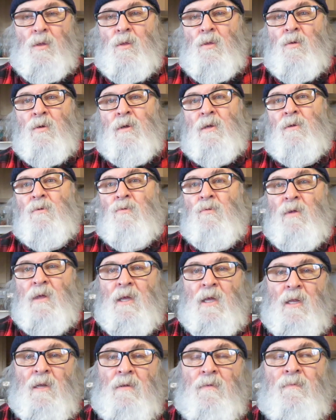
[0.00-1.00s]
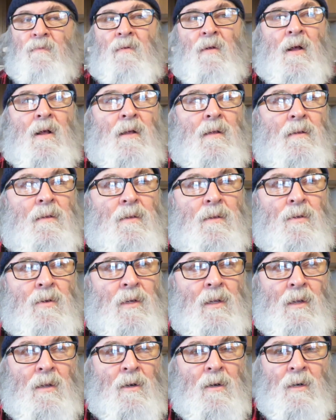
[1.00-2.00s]
You can read from, you
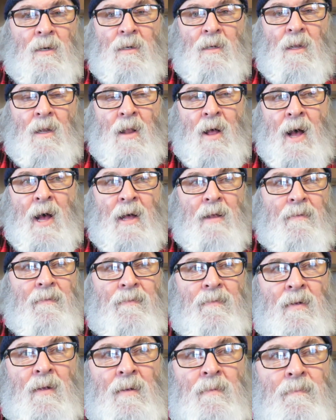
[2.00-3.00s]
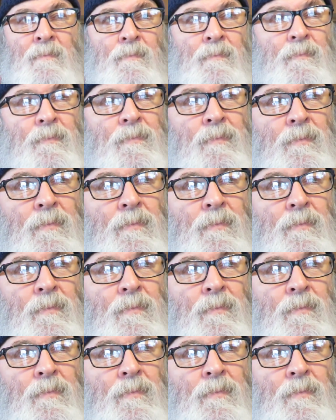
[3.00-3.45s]
can learn a lot from